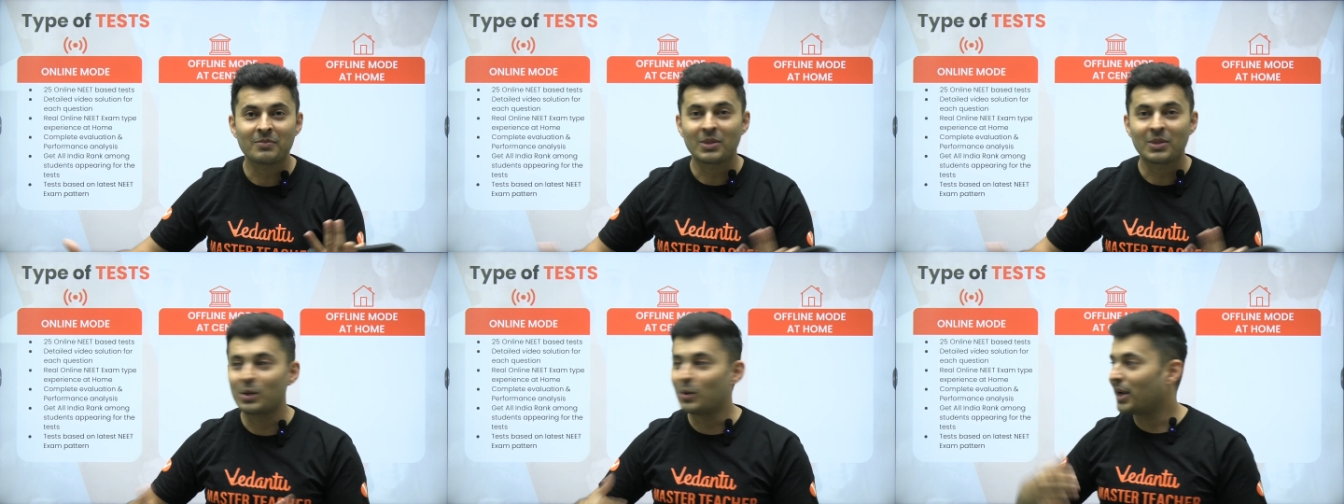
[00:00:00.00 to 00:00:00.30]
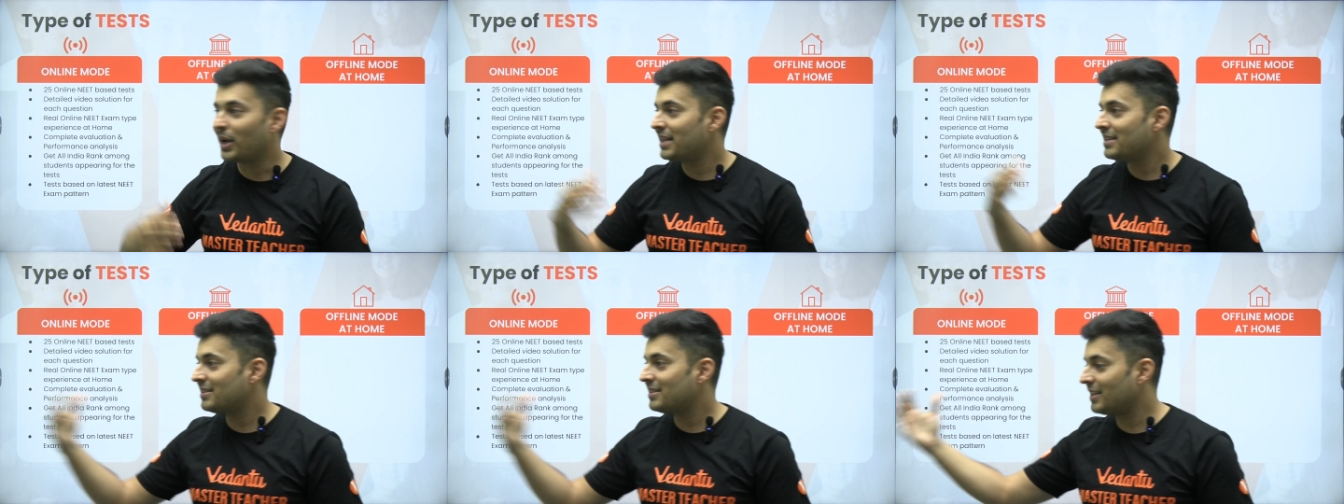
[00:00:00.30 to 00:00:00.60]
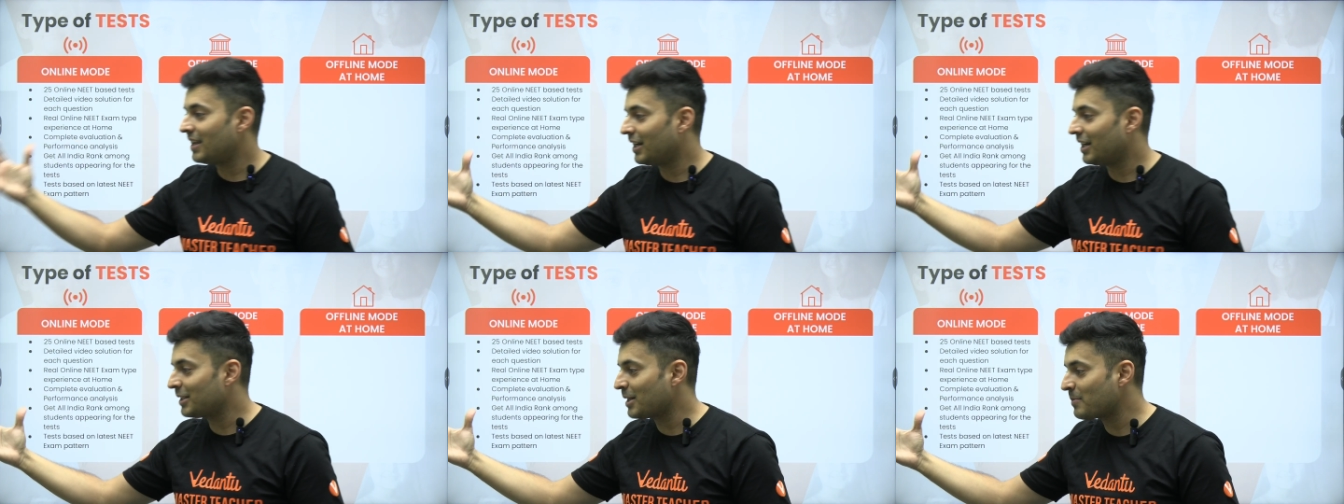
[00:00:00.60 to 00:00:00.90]
you can
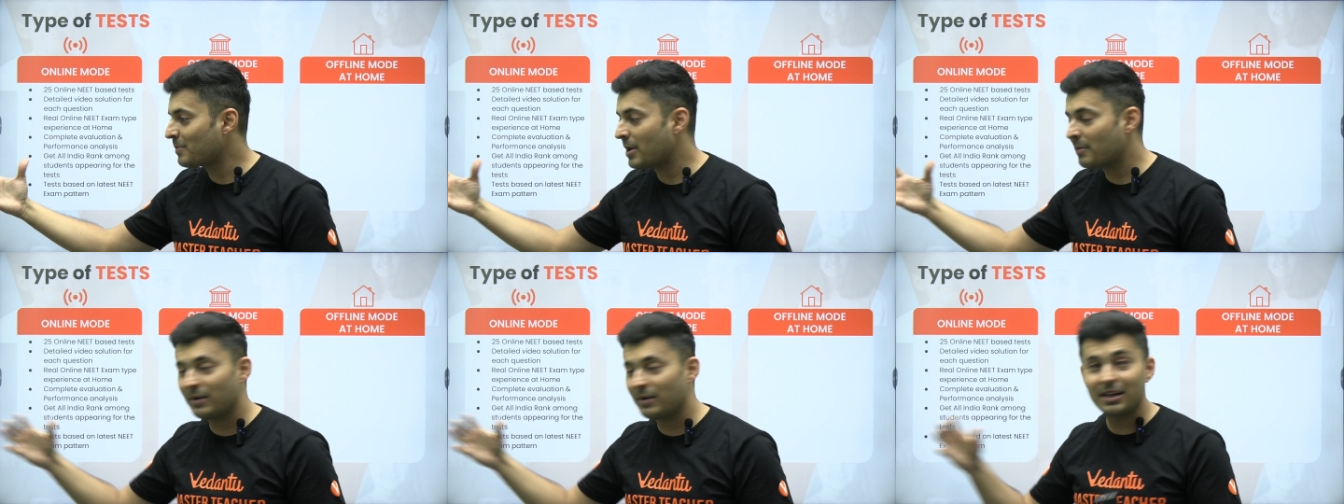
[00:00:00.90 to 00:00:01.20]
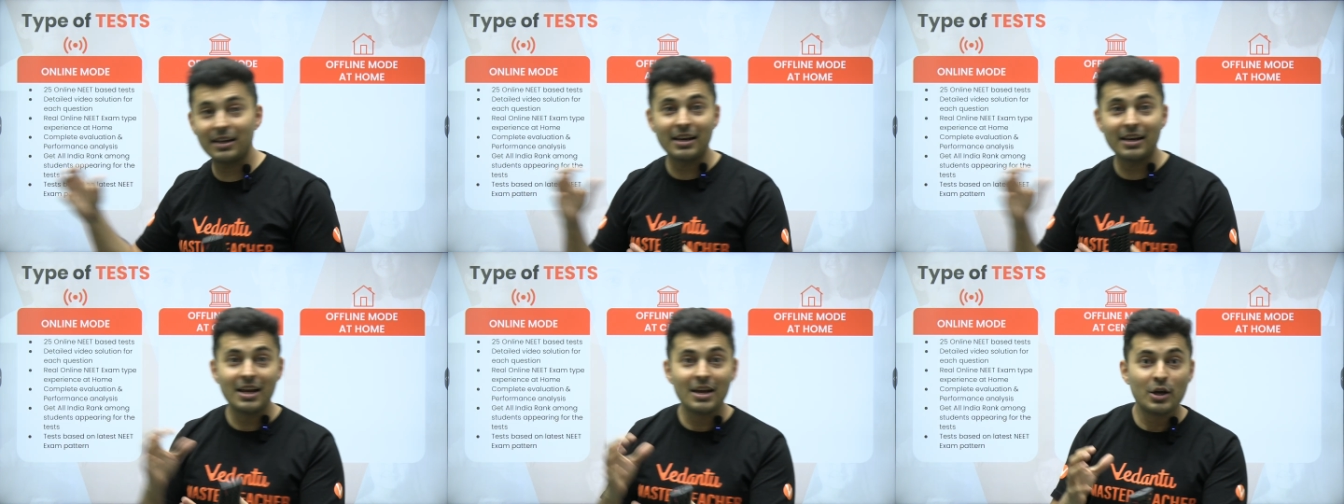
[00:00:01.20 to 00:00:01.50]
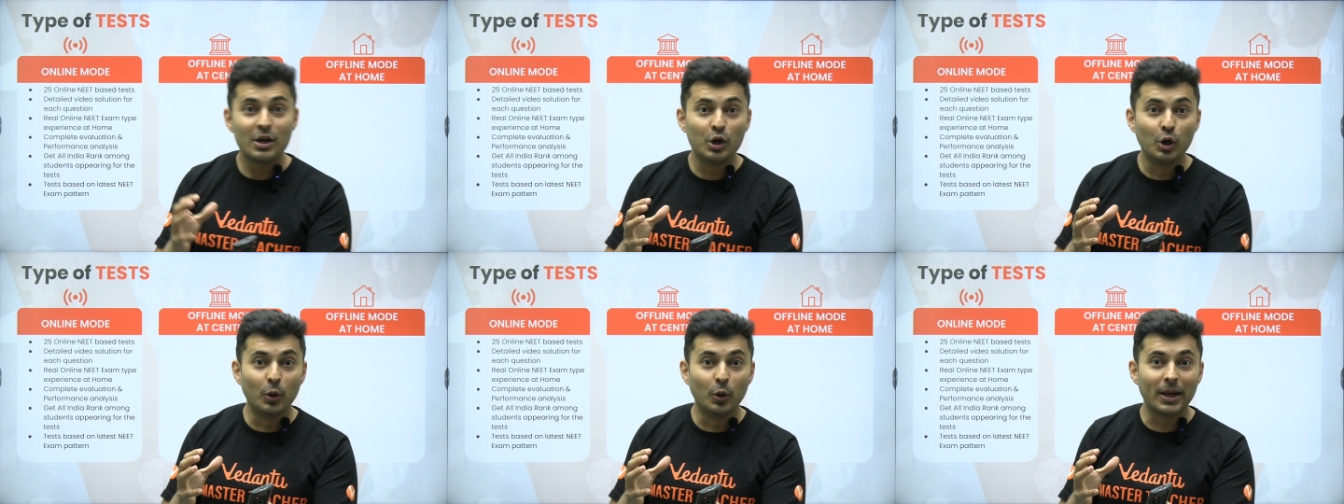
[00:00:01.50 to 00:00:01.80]
see other people
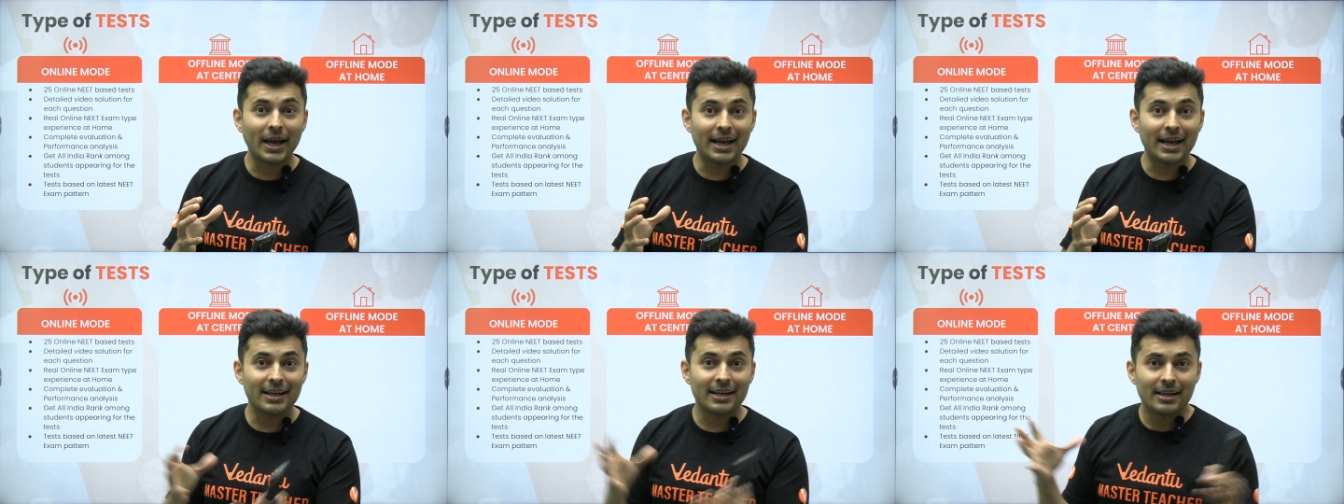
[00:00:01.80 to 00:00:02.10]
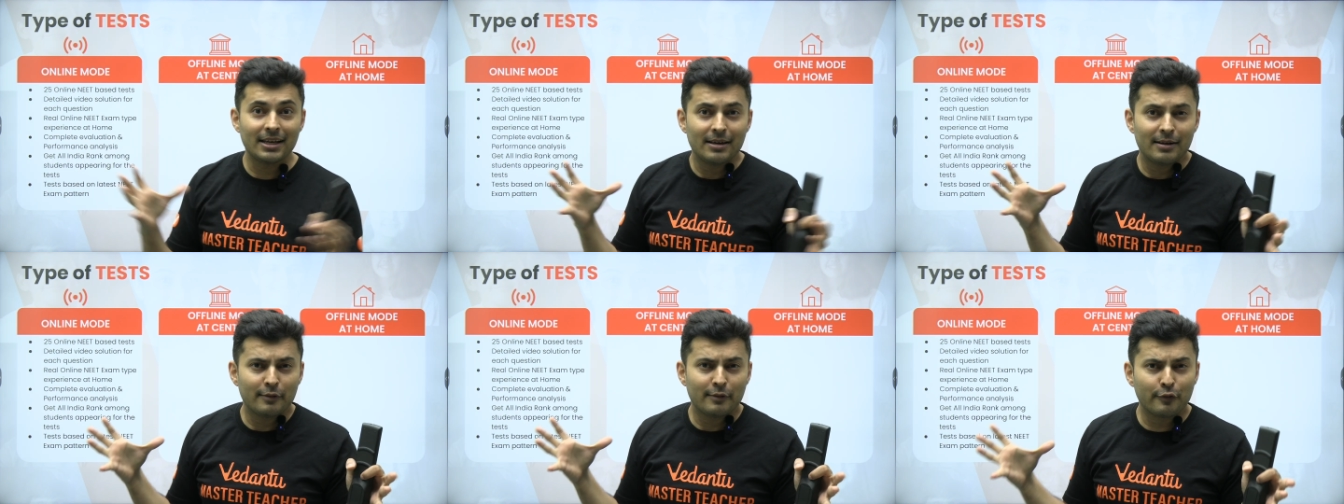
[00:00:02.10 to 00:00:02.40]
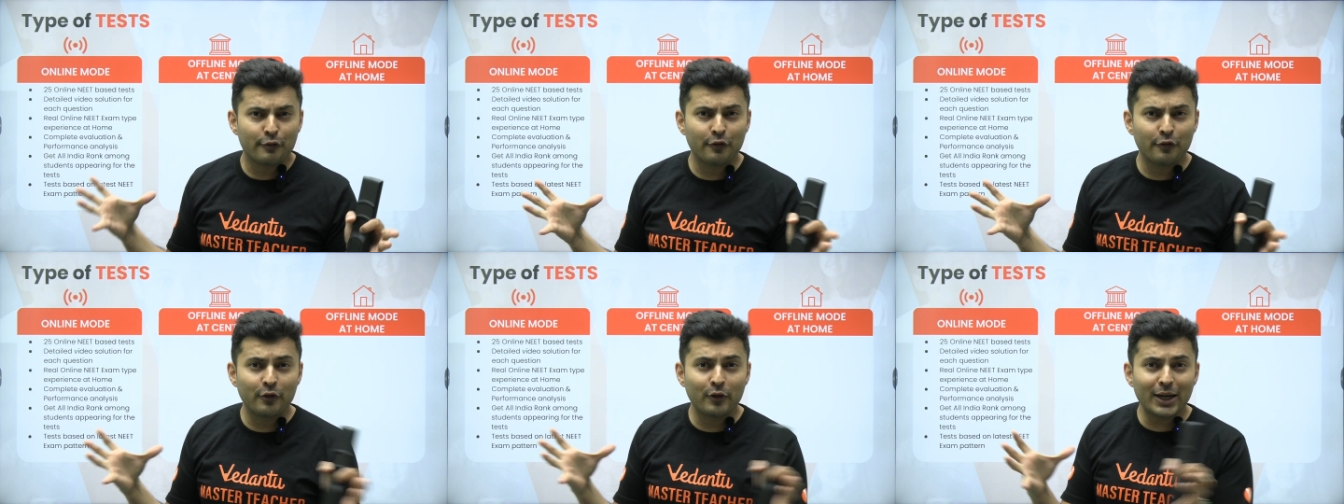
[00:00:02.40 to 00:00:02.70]
you can
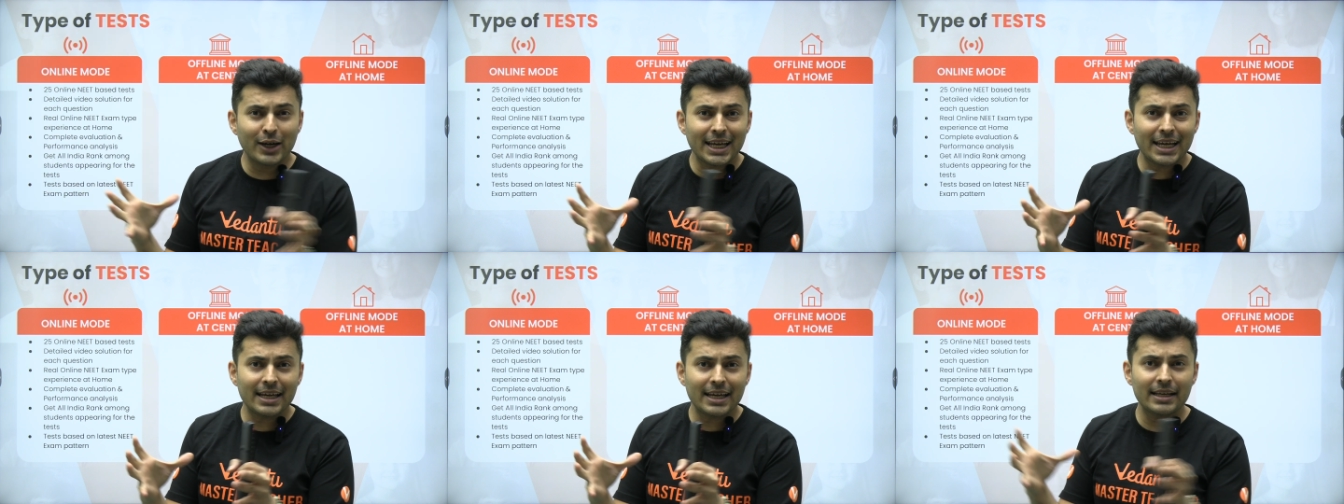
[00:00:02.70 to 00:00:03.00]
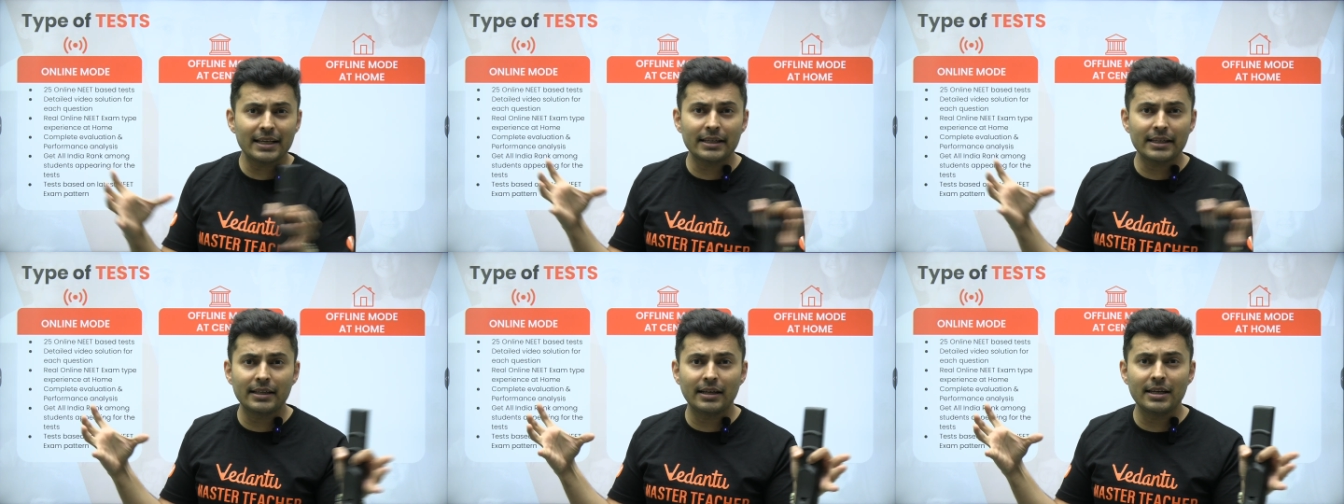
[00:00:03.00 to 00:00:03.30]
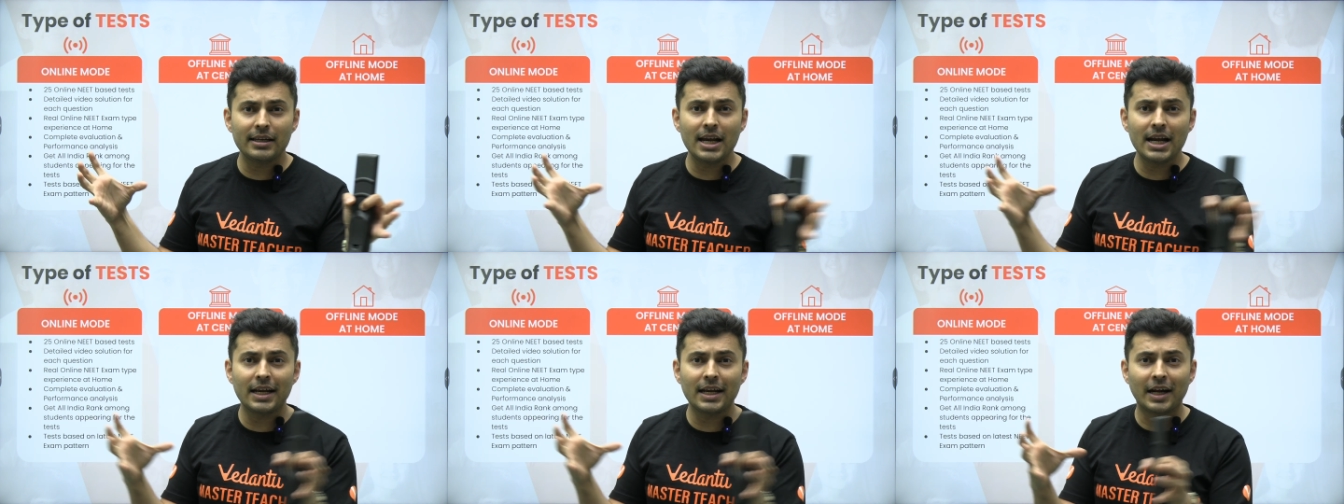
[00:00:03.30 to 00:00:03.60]
feel the
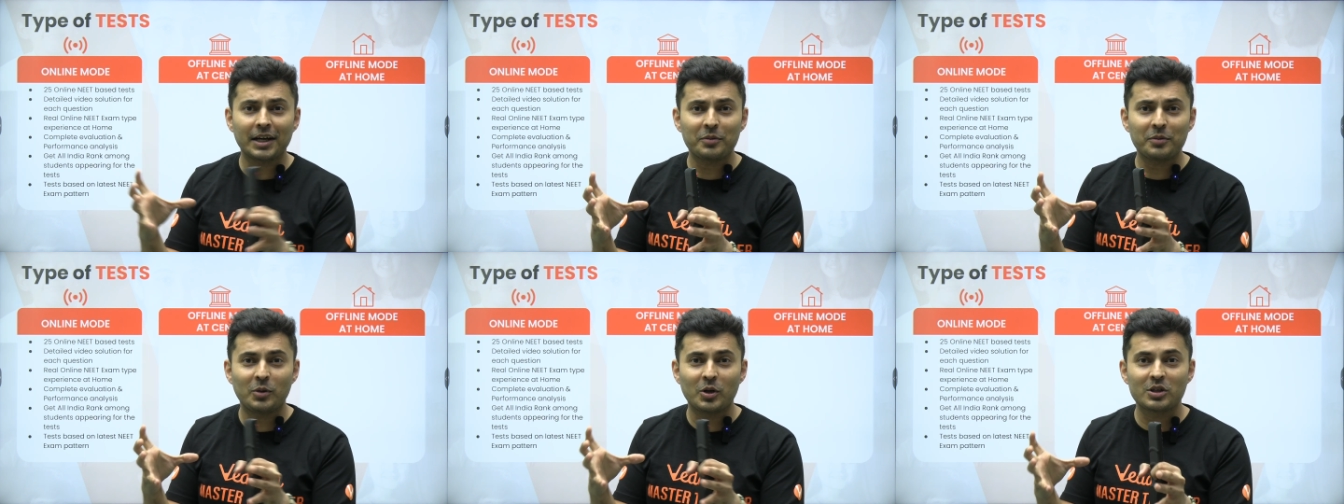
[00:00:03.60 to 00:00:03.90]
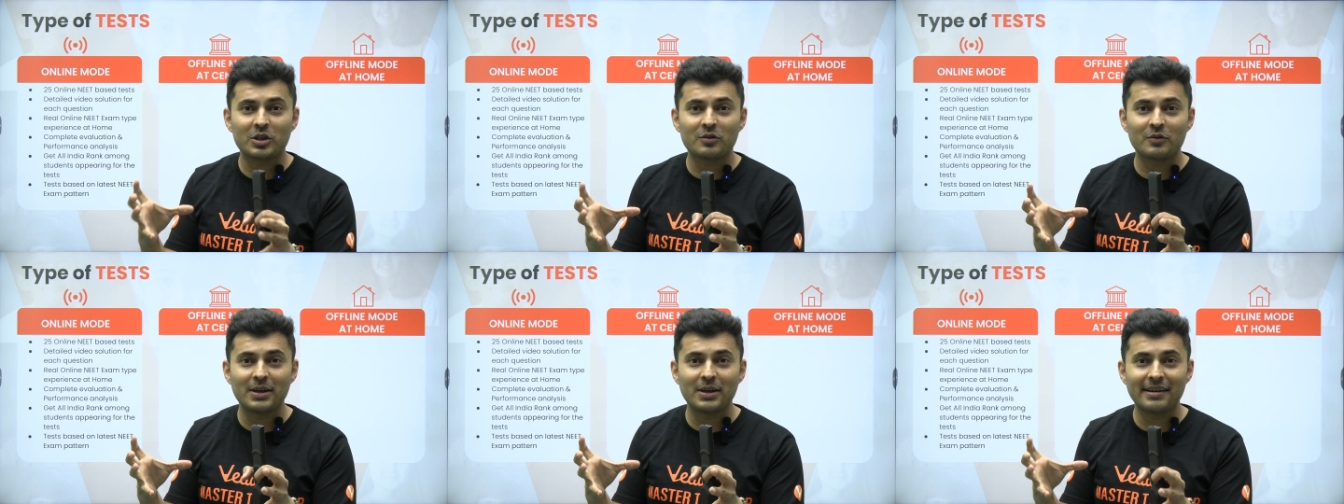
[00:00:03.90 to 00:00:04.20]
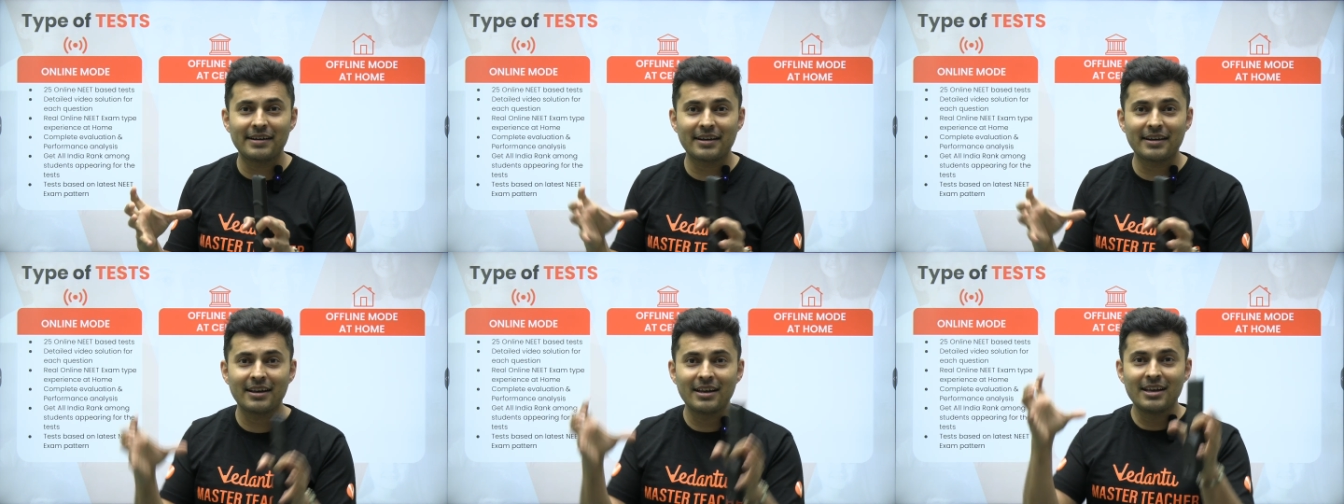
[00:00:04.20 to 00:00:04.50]
NEET
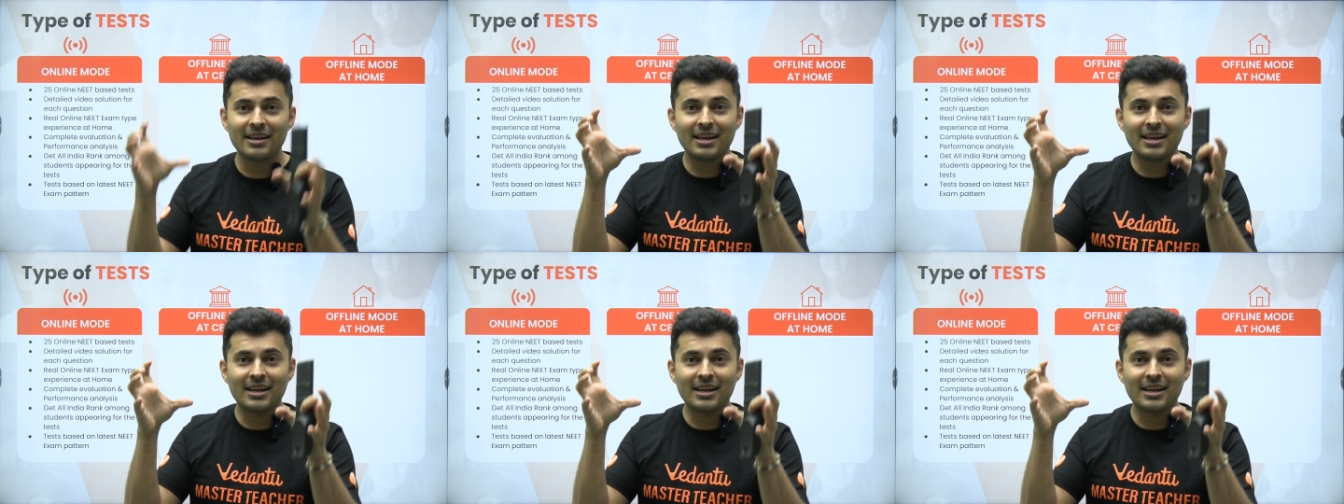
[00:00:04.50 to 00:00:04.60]
atmosphere